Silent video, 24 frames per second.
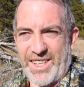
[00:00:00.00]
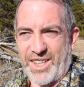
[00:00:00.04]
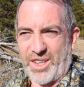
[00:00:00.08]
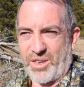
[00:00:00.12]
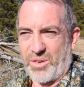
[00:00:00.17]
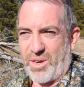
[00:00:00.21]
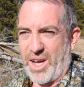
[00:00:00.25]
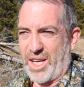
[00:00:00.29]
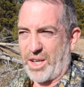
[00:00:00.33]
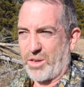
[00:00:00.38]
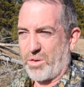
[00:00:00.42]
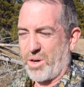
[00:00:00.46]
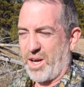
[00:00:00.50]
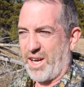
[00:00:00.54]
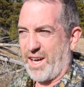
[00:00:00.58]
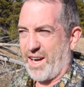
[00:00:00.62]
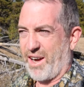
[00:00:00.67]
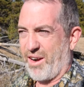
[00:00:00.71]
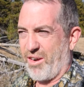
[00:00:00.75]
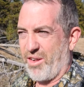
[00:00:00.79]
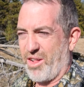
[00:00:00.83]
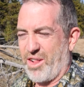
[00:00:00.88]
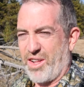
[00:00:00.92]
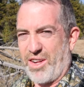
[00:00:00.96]
great gray
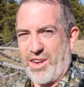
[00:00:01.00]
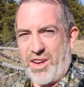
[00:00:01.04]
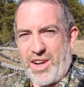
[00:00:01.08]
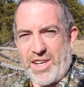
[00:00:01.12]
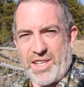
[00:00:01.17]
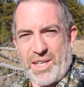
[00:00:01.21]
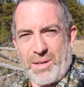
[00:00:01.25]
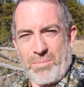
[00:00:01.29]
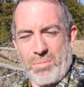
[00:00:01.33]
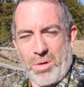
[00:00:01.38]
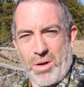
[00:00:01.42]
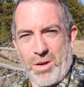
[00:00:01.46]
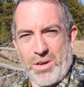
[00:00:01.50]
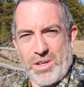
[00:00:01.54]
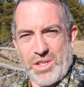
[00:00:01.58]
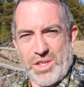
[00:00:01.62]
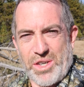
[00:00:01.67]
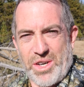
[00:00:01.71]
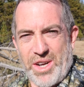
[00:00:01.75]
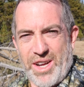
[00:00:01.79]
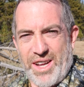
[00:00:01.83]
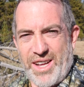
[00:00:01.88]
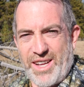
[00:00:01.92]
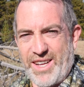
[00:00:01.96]
owl hunting
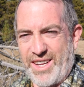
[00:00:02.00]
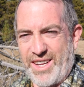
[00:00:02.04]
perch.